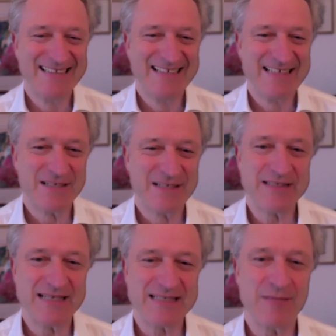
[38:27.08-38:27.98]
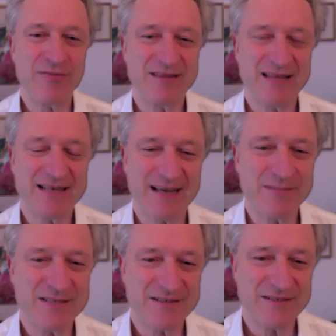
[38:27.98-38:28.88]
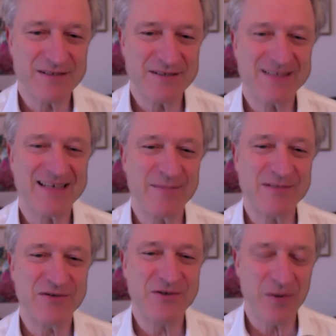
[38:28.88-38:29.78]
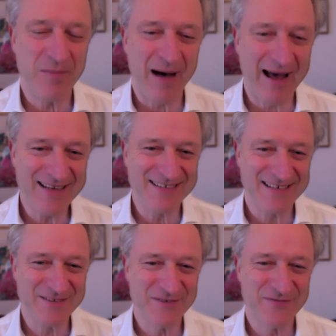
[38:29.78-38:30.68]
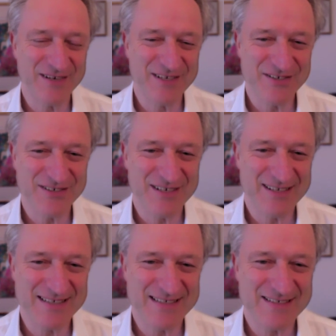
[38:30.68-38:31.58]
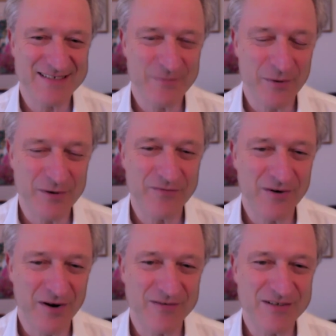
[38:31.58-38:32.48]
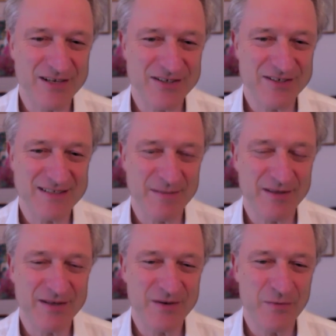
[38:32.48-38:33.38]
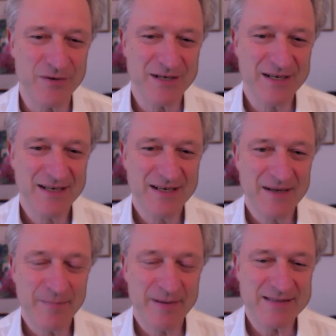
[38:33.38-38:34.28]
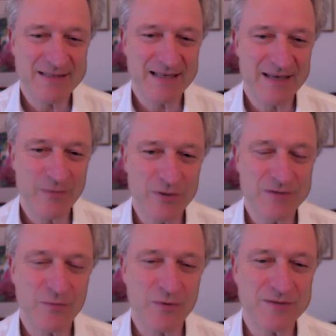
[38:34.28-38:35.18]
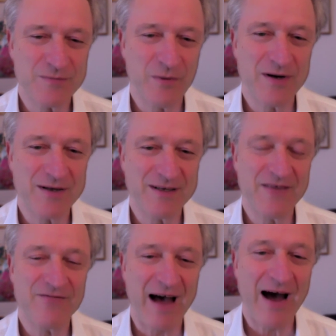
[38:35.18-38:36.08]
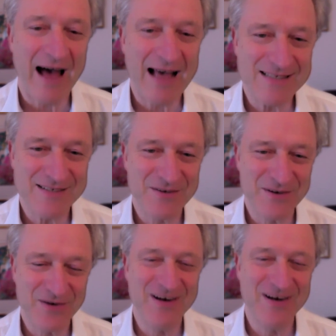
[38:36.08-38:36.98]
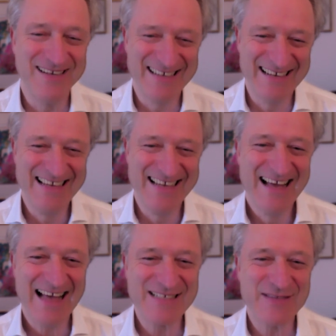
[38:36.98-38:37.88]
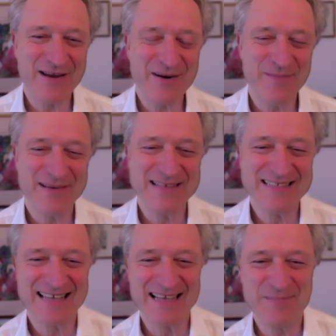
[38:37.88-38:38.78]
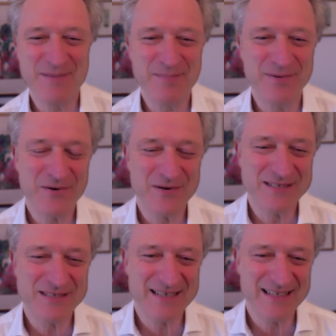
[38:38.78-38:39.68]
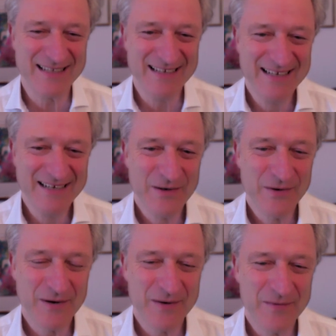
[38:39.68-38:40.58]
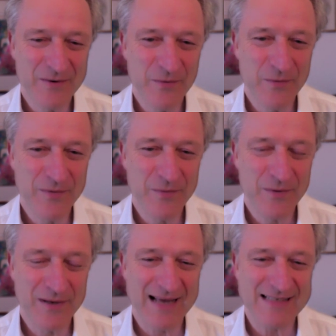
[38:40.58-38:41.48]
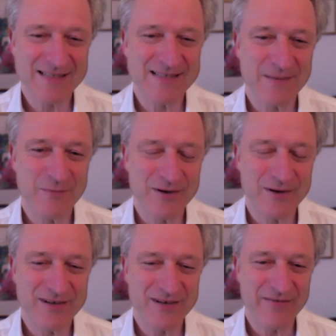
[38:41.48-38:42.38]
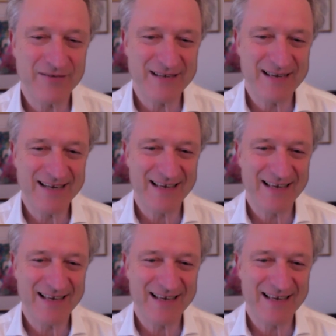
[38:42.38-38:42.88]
So is there something that comes to your mind, to finish this wonderful conversation? Something you would basically would want to give us, us therapists, as people who are still, who we will ask the same question every day. Like